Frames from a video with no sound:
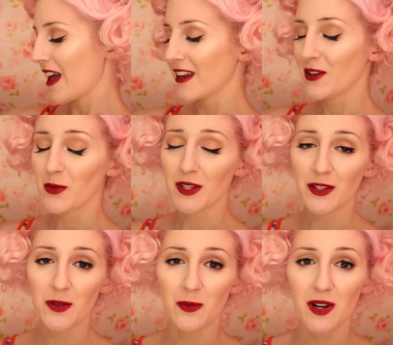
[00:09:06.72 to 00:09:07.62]
in.
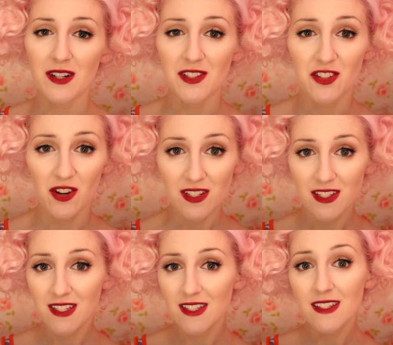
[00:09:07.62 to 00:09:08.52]
Anyone who wears
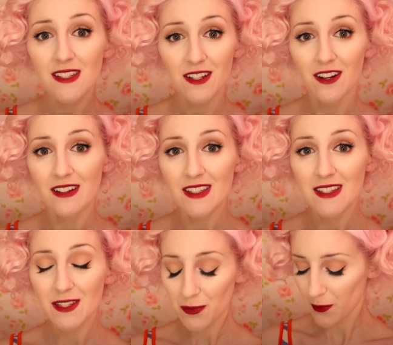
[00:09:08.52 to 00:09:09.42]
dresses and
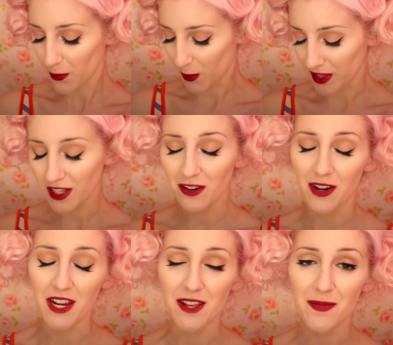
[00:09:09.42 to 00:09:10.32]
skirts will
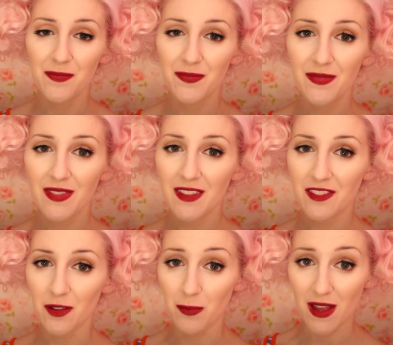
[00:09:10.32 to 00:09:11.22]
agree
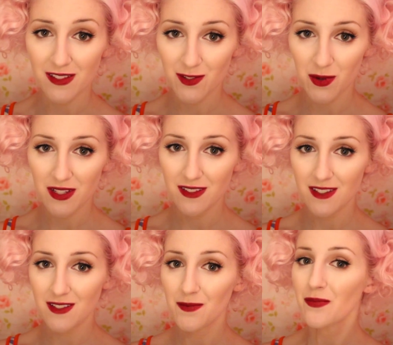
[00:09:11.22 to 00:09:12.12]
the best
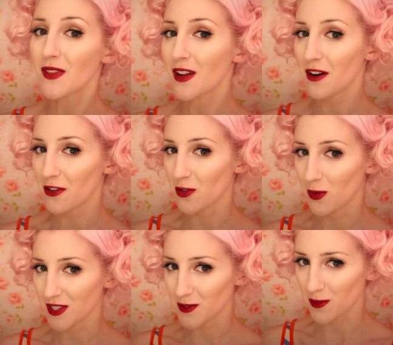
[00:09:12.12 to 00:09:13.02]
ones are the
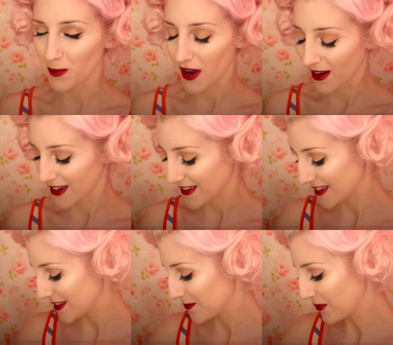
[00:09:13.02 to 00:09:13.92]
ones with
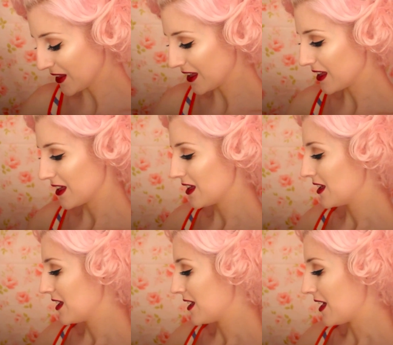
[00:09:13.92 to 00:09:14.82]
pockets.
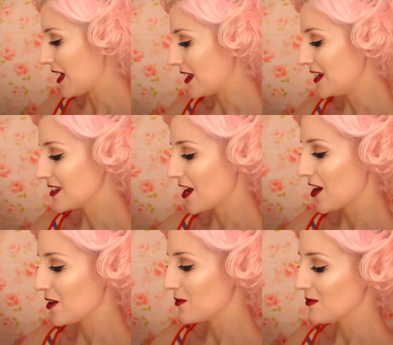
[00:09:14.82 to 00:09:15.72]

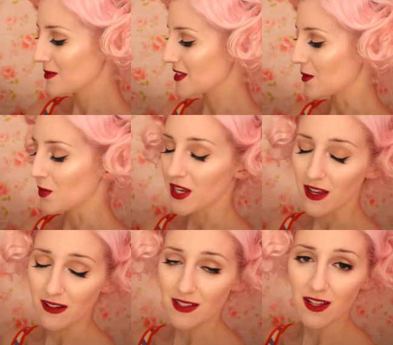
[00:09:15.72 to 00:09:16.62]
Anytime somebody
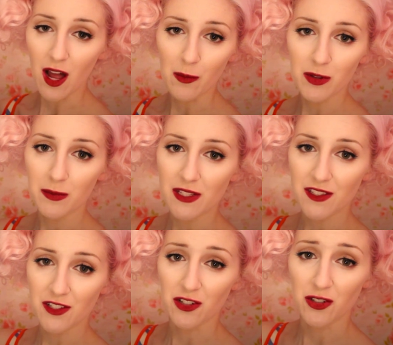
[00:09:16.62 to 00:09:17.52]
else
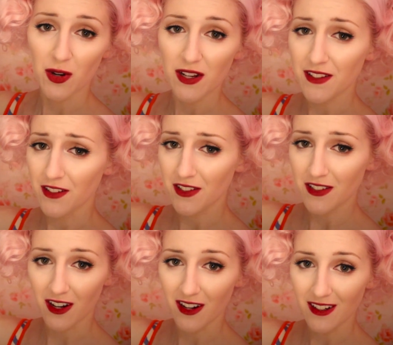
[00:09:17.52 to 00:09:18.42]
compliments your dress or
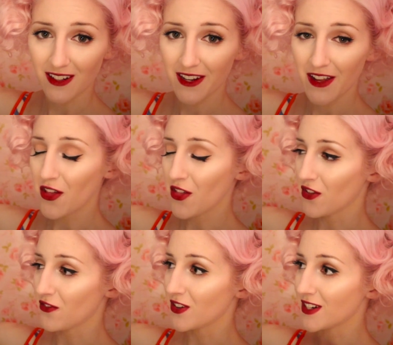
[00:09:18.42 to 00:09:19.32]
skirt,
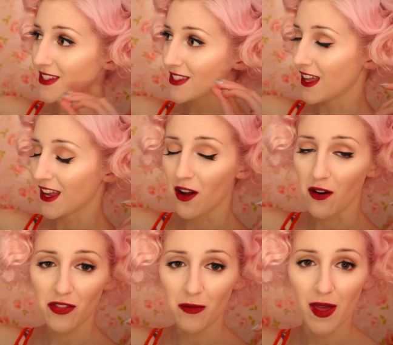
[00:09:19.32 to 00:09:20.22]
the first thing
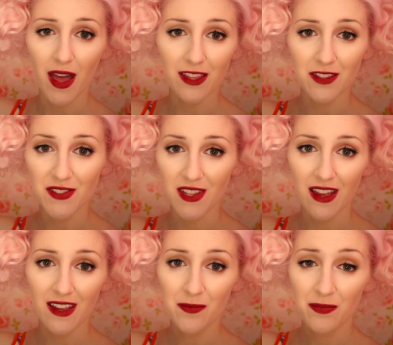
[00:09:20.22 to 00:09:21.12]
off the bat you
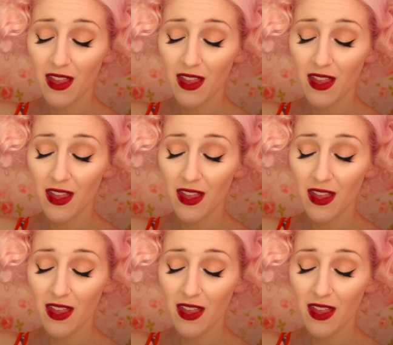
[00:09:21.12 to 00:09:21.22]
say,